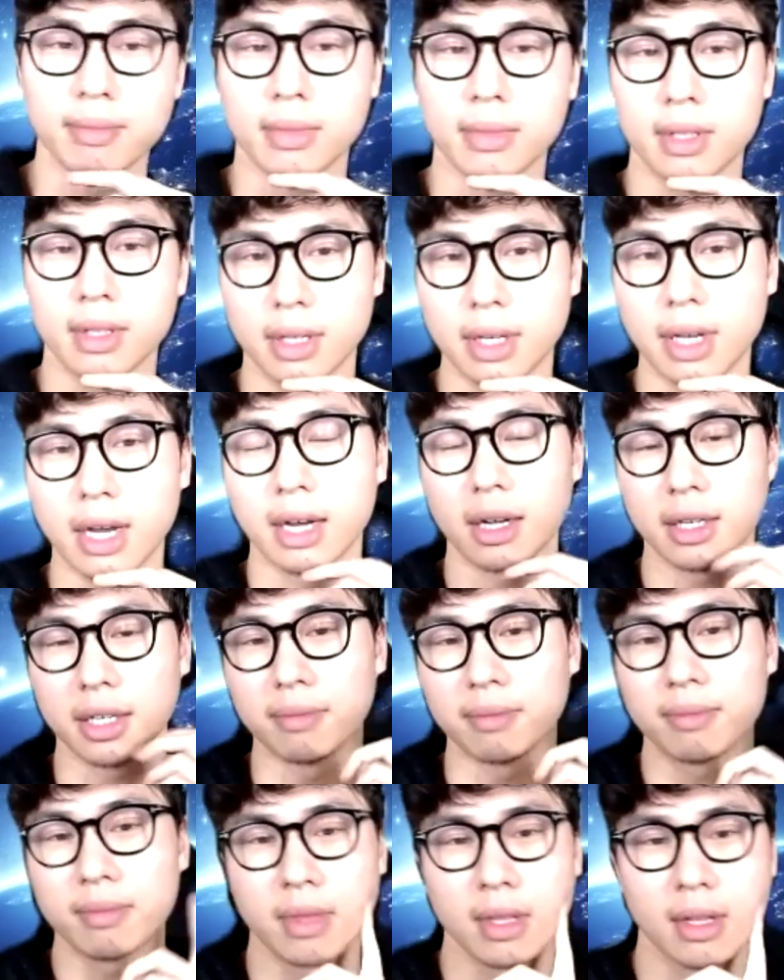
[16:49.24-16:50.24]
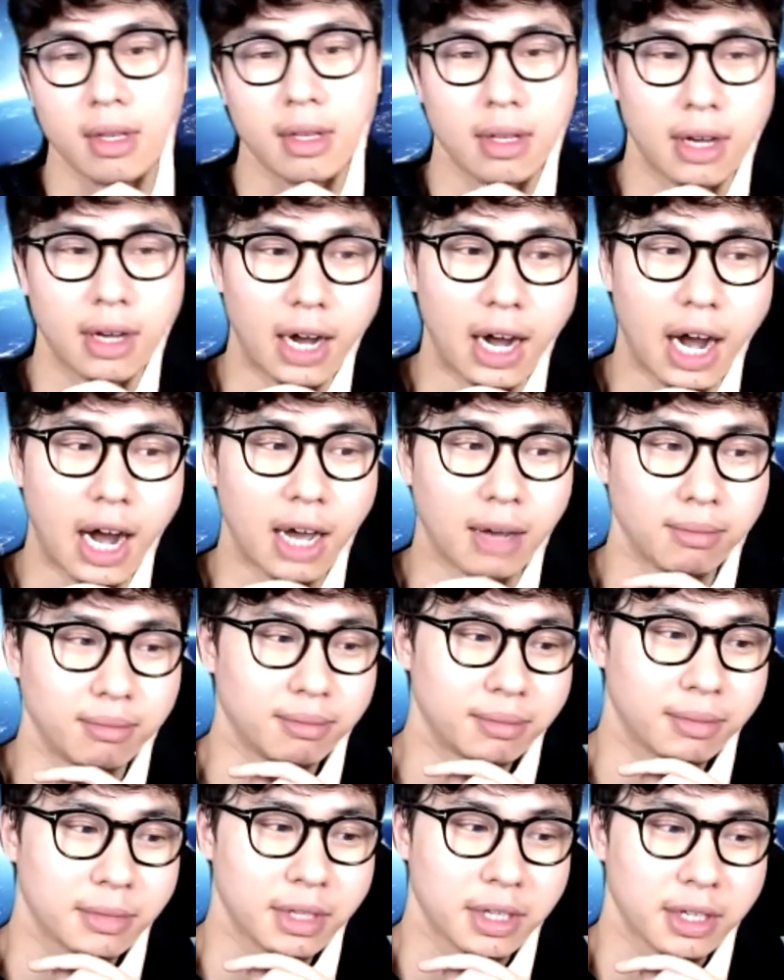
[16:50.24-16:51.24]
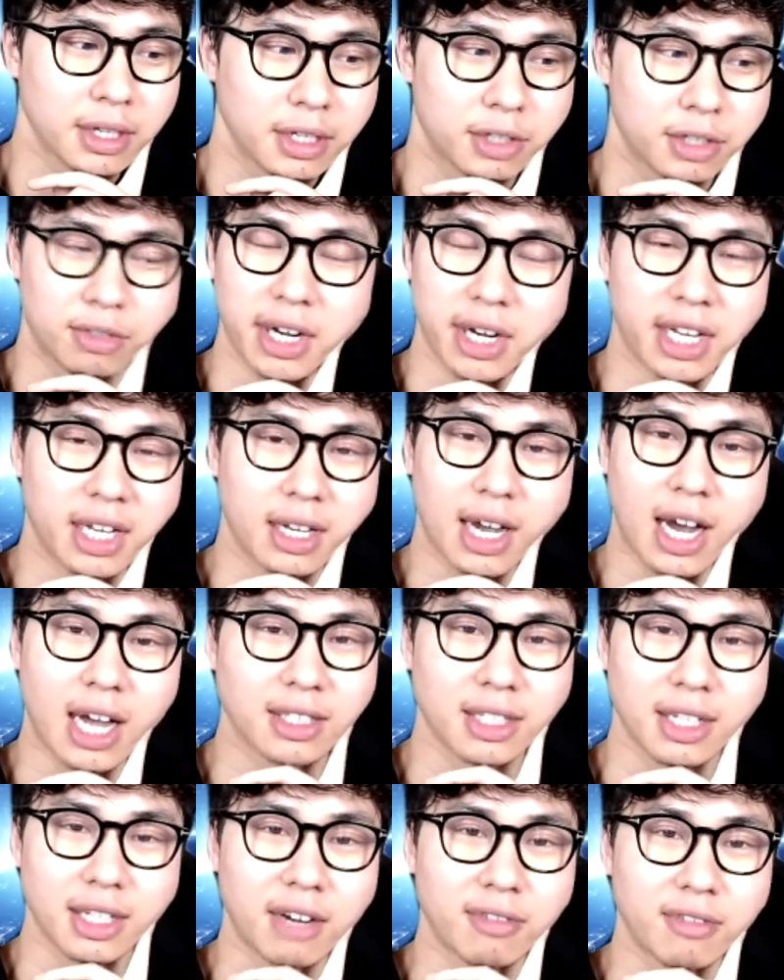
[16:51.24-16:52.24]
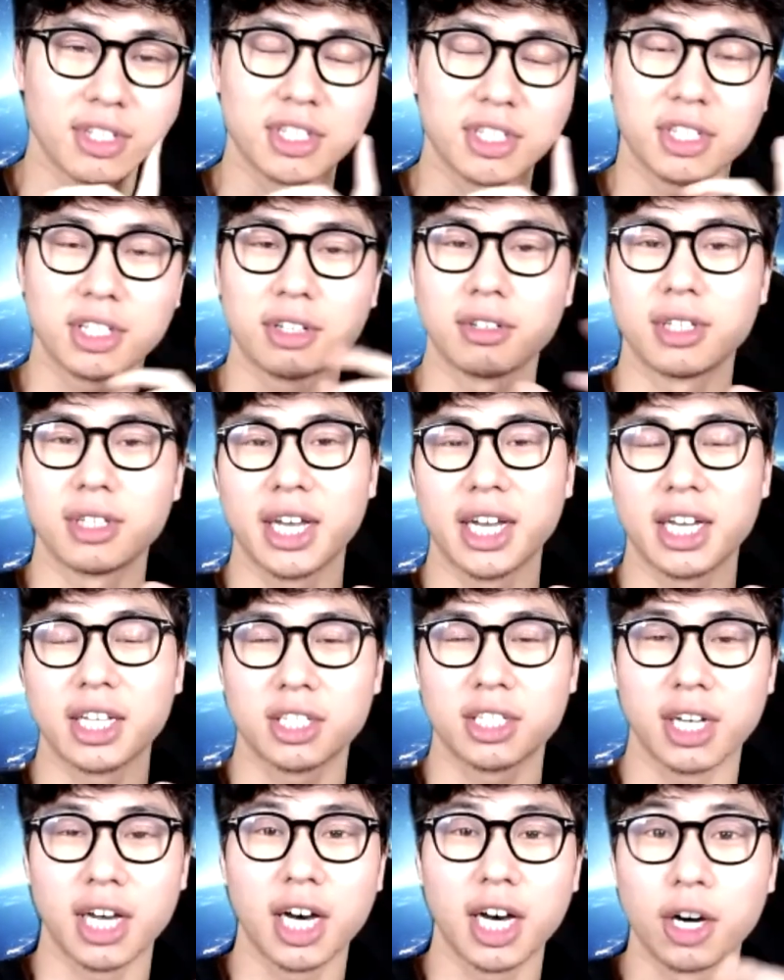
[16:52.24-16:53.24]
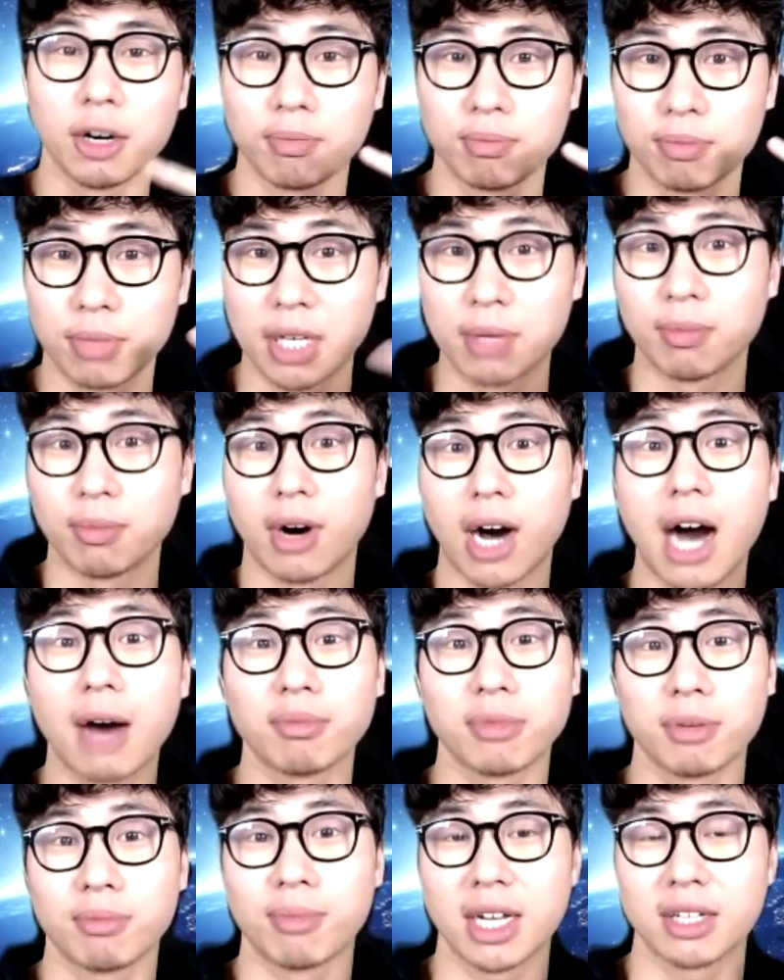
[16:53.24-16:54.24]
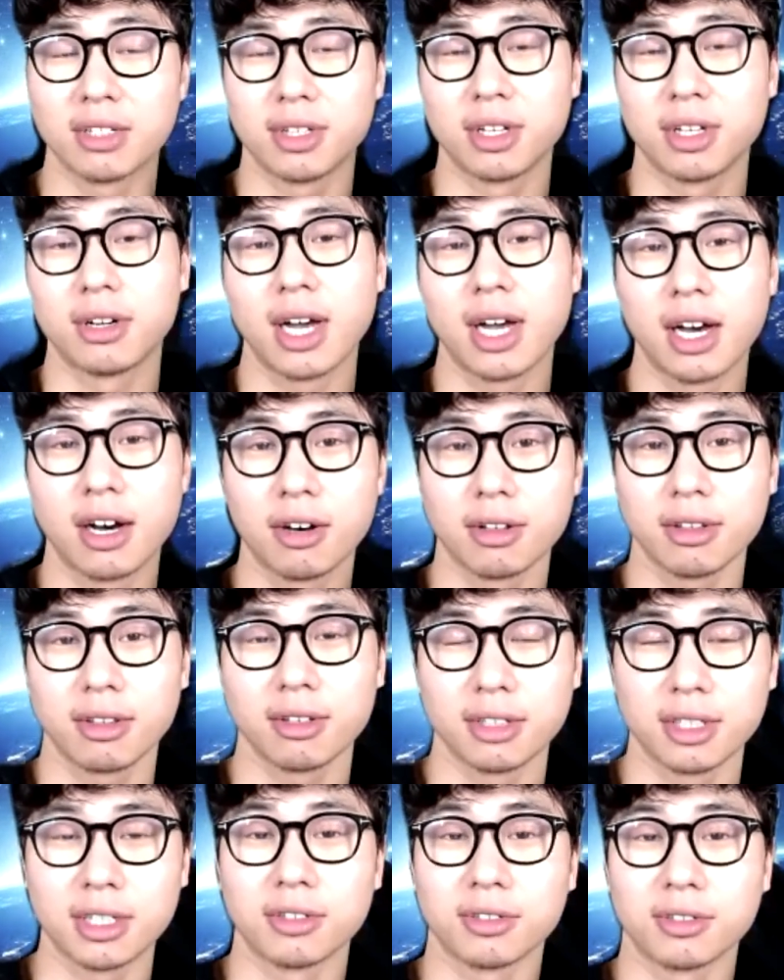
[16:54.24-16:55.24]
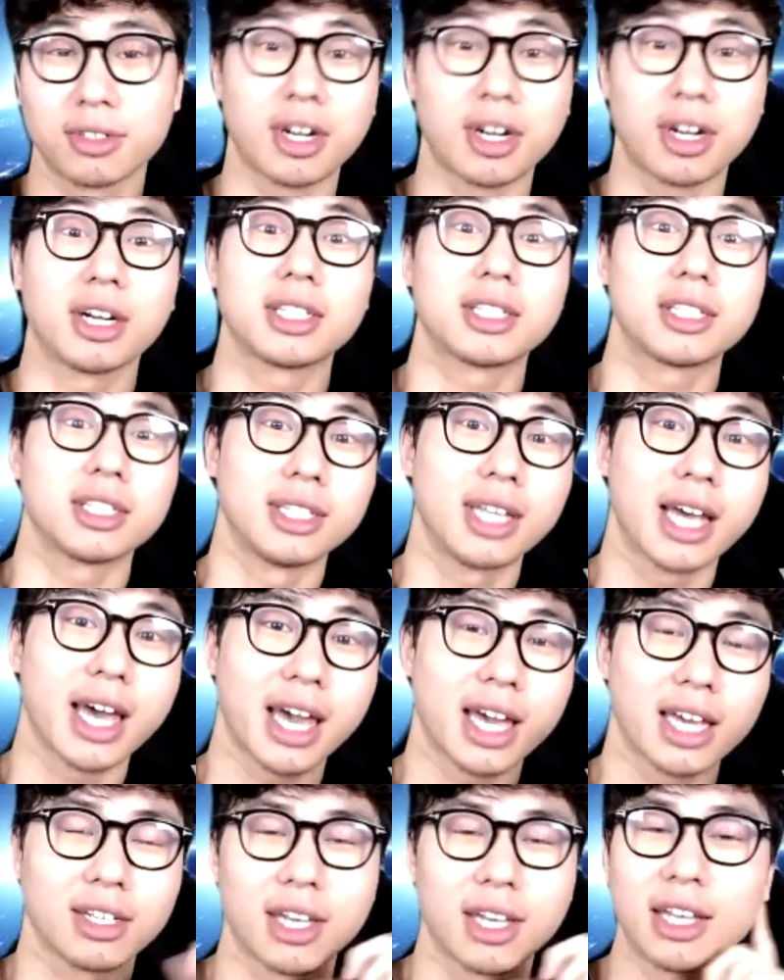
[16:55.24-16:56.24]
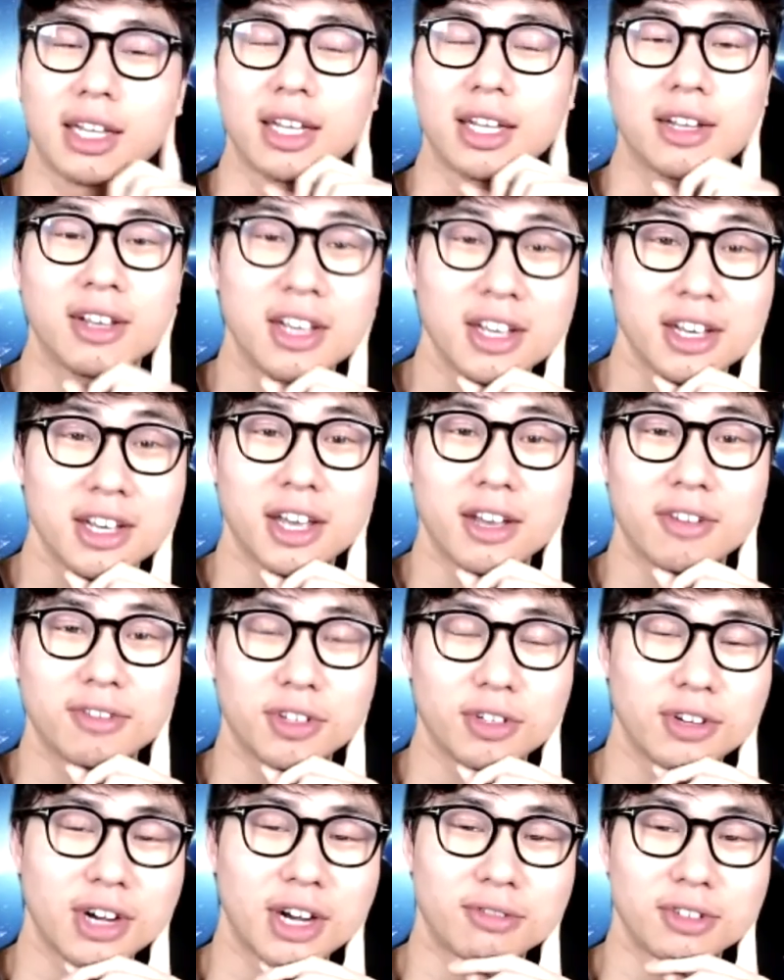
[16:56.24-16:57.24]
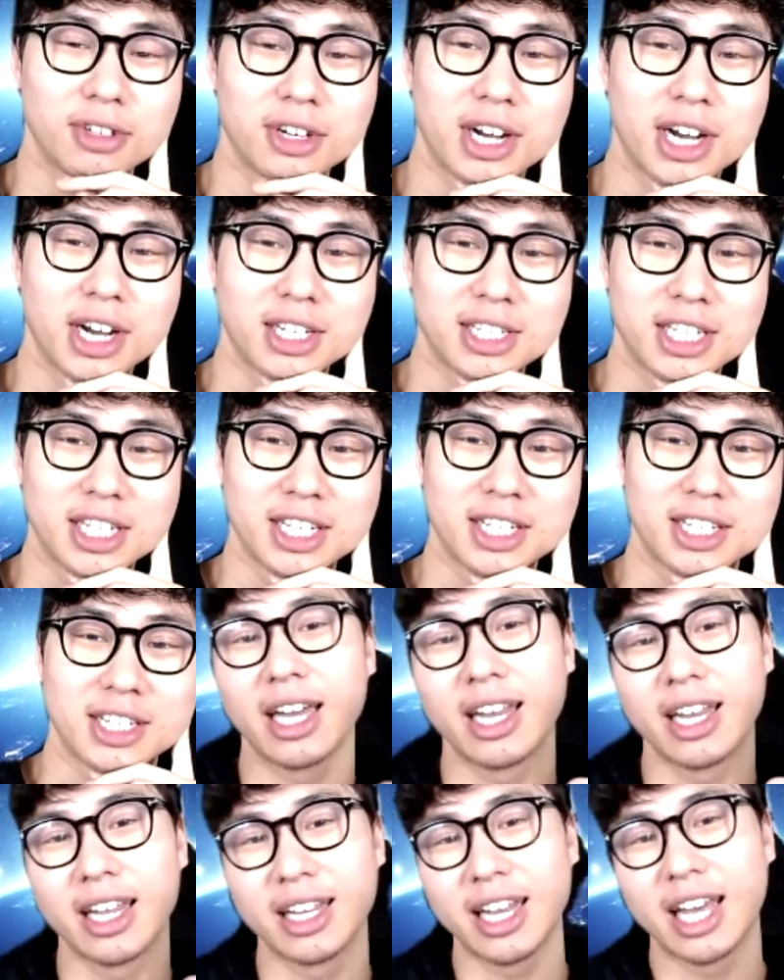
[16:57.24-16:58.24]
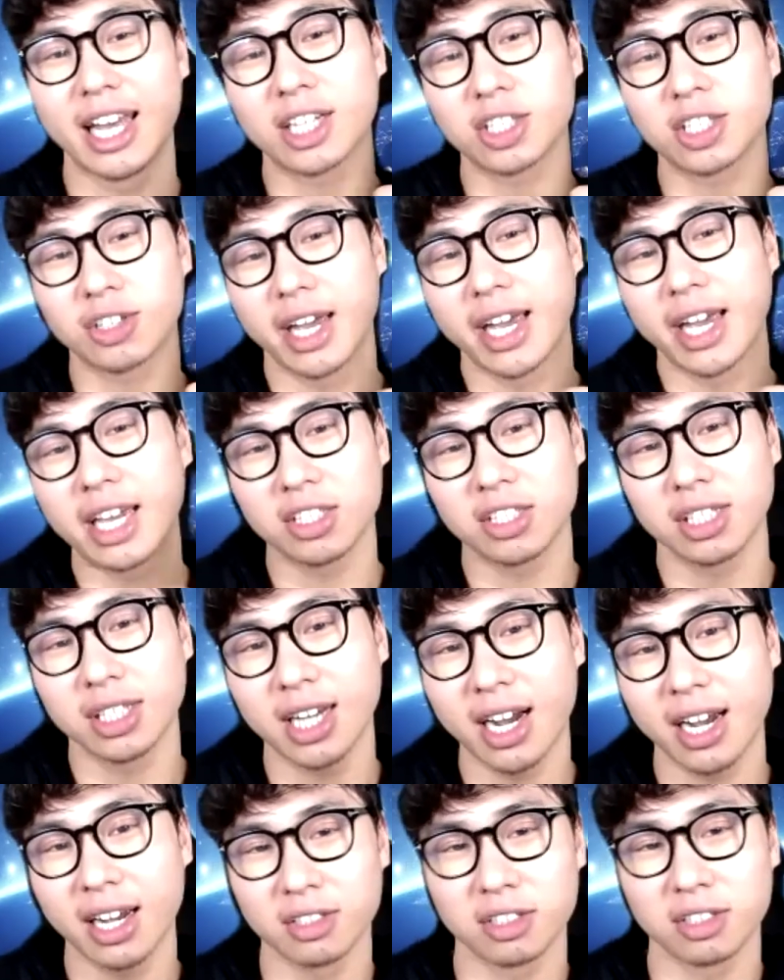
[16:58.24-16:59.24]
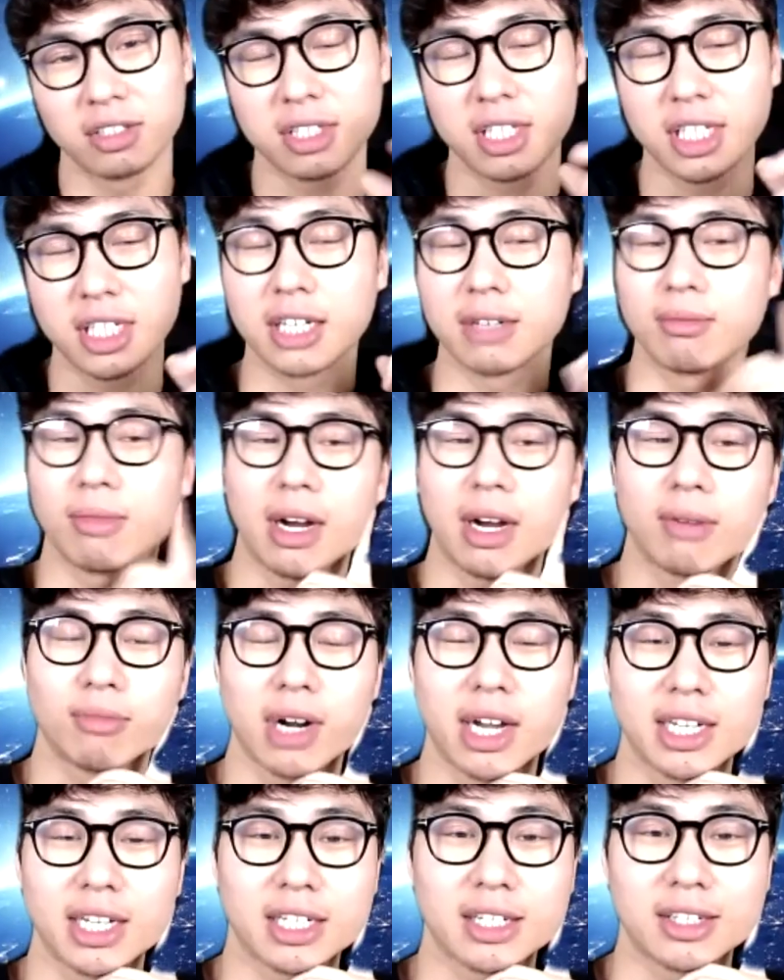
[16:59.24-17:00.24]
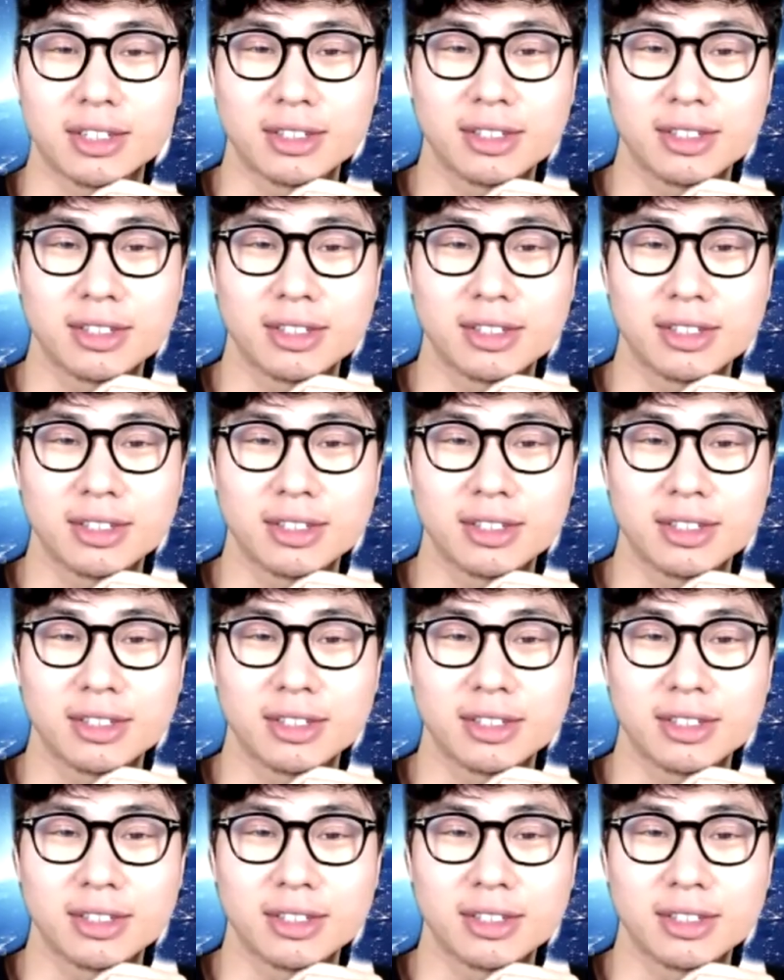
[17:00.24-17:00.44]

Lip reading: Got it. I'm creating content every single day to help people optimize their health, starting today. And if you ever need an extra Asian guy on your team, I'm right here.